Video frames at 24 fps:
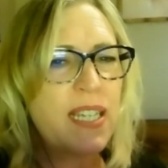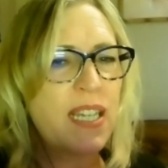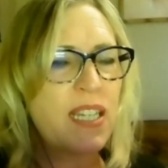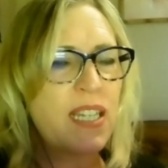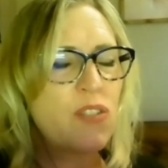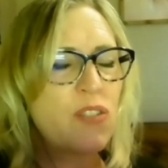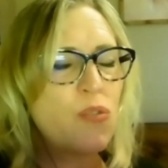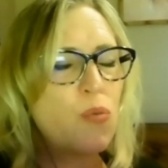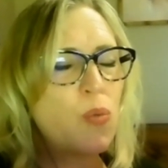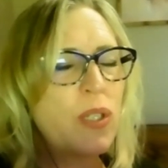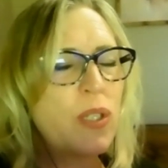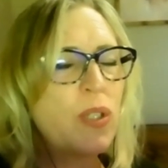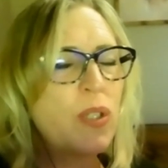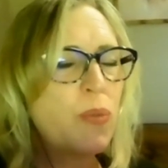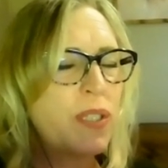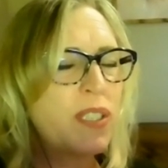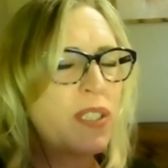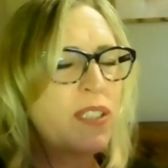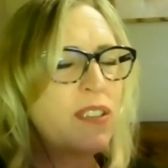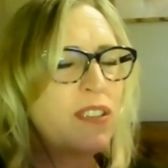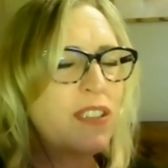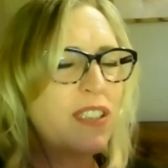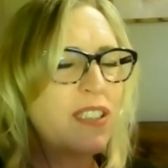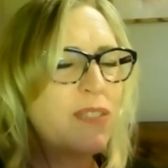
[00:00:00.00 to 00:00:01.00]
And
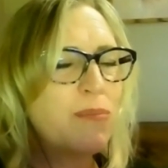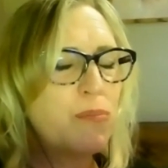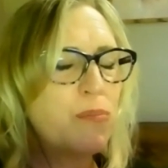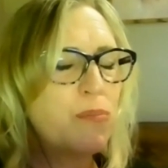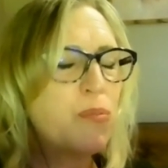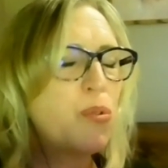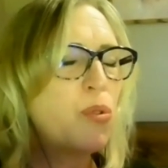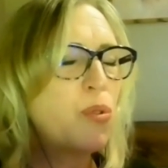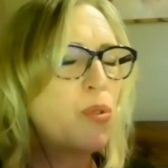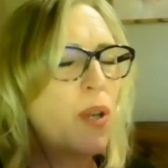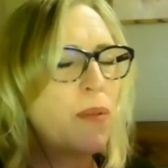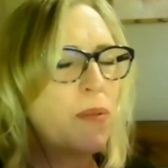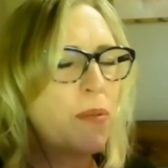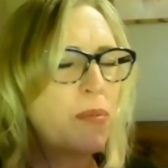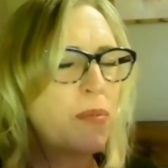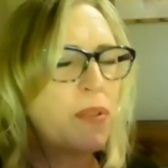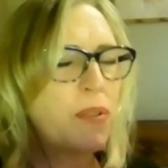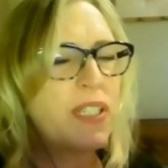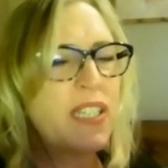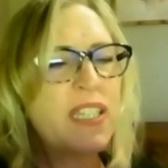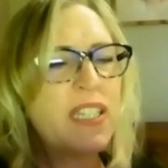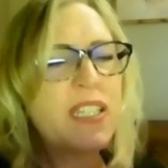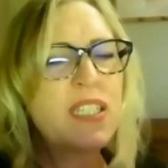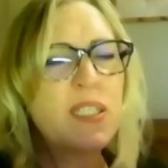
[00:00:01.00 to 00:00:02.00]
will
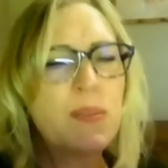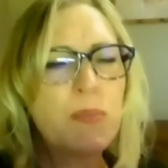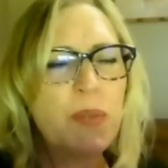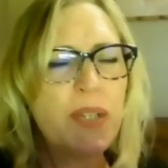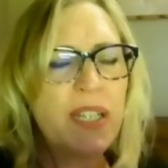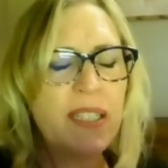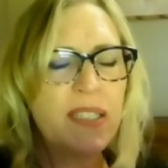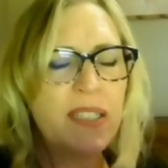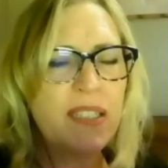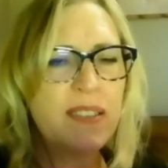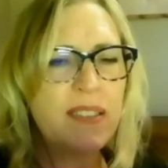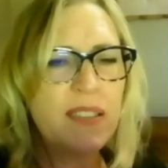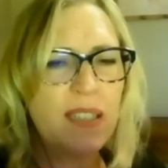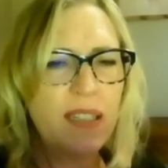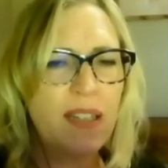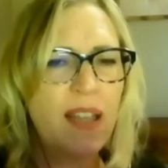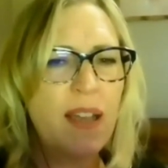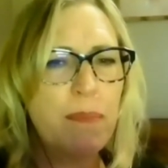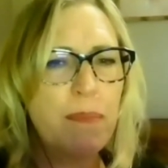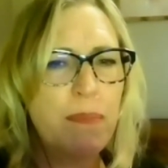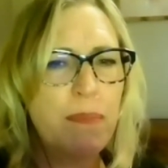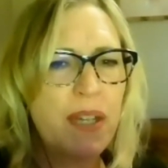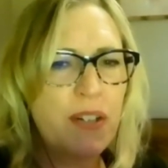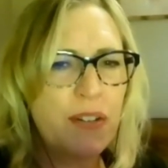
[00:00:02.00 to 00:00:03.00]
probably explain this a
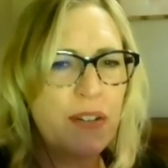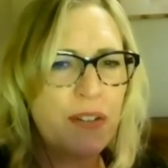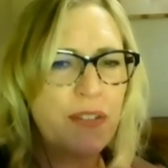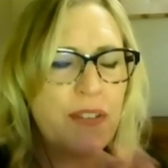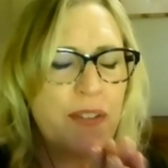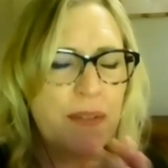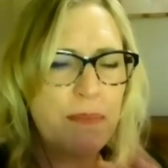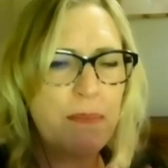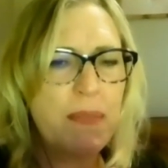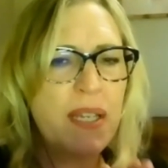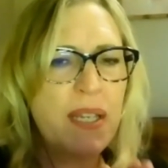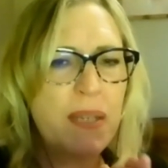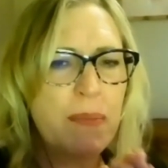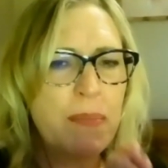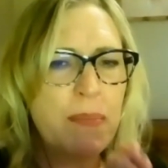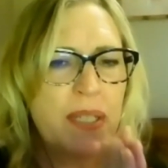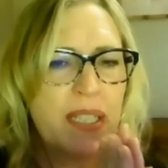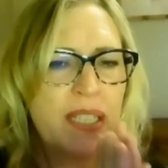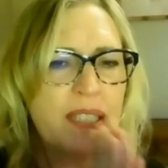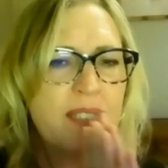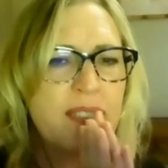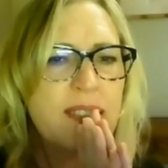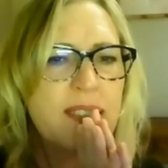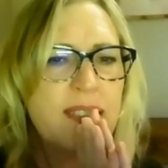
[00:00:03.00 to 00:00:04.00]
lot better than me,
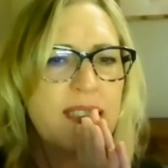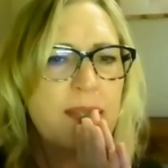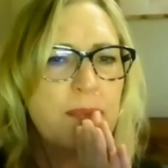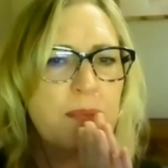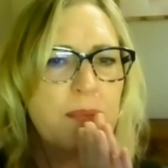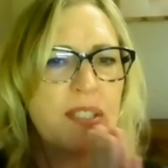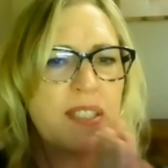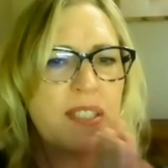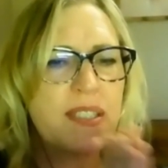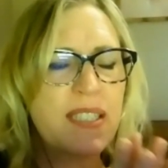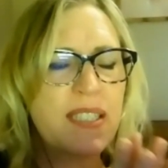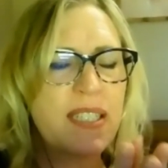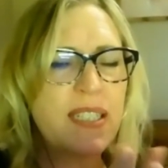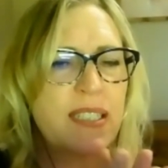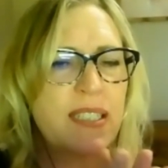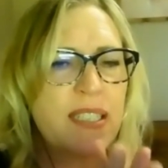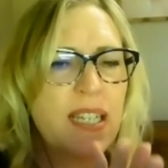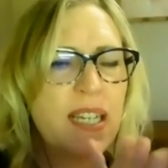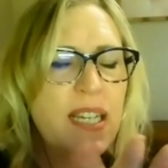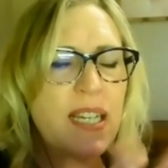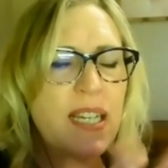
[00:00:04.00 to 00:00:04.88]
but it seems that